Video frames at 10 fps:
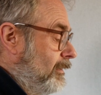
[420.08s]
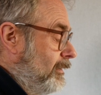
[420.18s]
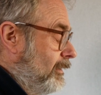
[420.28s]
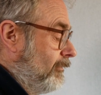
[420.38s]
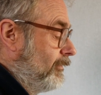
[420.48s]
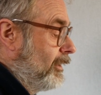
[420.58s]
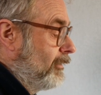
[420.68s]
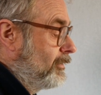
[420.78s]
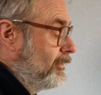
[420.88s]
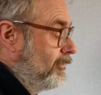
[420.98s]
yeah, if you
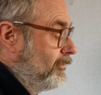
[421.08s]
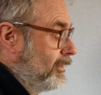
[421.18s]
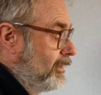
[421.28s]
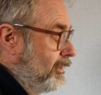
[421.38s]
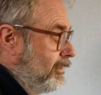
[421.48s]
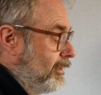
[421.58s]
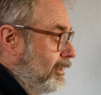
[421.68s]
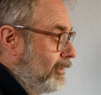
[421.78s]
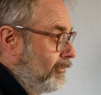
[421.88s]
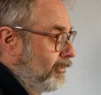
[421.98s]
go to the
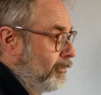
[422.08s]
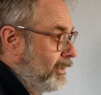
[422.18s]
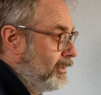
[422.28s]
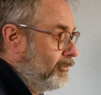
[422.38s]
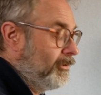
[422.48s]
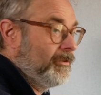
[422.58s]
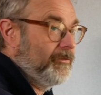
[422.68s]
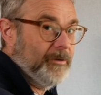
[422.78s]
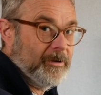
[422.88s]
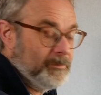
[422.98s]
11th menu on the
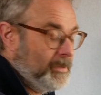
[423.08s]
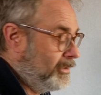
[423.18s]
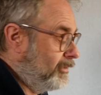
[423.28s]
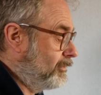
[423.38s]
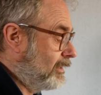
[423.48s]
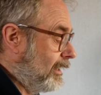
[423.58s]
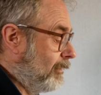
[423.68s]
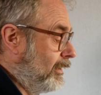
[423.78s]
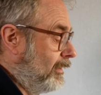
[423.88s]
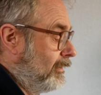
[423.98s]
first menu
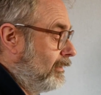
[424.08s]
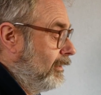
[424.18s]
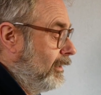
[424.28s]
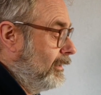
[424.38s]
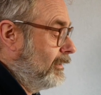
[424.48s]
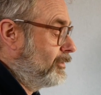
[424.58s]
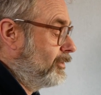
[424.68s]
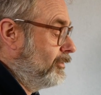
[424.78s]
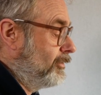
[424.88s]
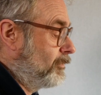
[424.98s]
tab and then
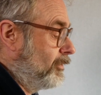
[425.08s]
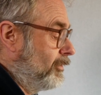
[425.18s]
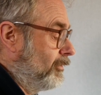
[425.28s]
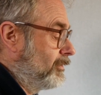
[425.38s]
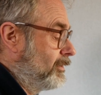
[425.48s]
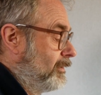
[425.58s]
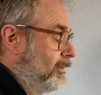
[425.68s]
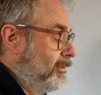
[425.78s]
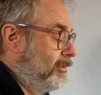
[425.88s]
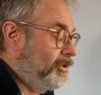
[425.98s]
choose product
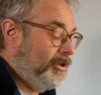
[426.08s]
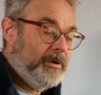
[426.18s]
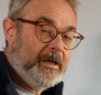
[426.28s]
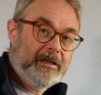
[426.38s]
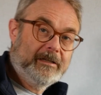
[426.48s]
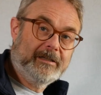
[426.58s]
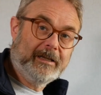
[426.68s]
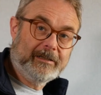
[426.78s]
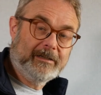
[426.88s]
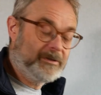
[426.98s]
showcase
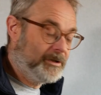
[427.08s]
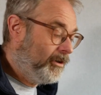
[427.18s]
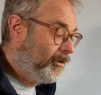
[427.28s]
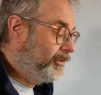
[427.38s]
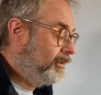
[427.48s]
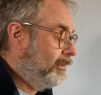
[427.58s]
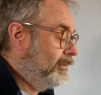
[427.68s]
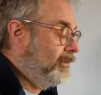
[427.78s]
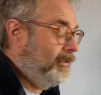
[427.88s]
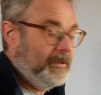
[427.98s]
set to on,
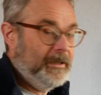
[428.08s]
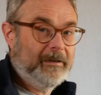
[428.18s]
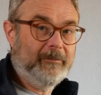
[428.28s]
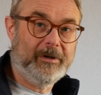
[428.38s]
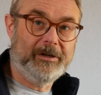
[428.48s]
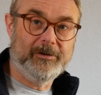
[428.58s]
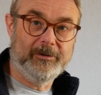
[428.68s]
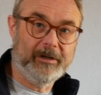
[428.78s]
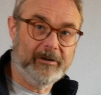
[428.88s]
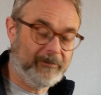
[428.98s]
then when you're
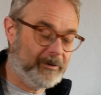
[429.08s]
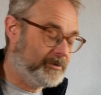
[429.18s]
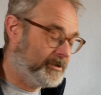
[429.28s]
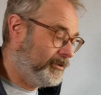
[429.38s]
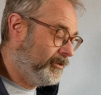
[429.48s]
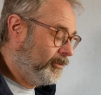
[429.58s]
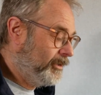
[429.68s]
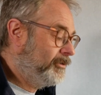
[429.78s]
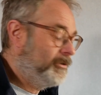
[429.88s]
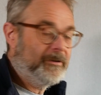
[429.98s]
doing a photo,
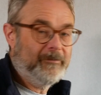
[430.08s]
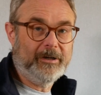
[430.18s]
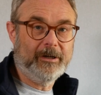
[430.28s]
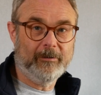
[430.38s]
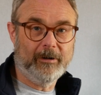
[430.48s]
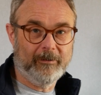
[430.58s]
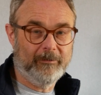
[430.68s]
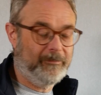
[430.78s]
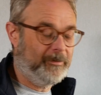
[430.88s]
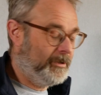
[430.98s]
when you're doing a video
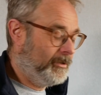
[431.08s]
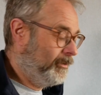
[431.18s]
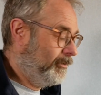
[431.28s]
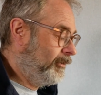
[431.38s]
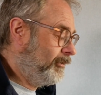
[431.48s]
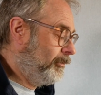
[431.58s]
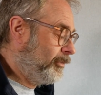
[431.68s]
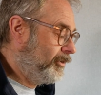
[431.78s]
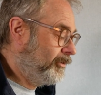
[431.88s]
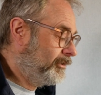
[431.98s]
of a
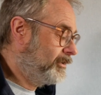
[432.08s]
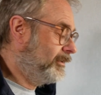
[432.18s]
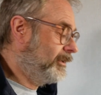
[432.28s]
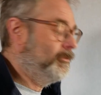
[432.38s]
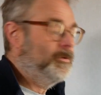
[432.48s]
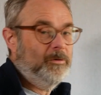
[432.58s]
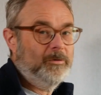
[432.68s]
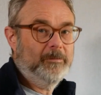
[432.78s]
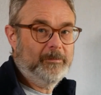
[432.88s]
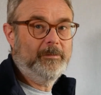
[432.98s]
product, then it
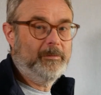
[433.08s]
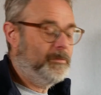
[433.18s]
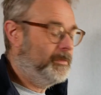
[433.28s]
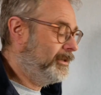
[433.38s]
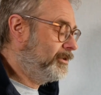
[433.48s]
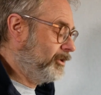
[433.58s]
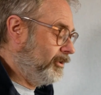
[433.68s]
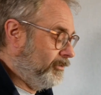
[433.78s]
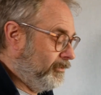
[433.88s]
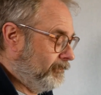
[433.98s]
will be
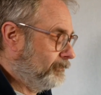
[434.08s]
shown.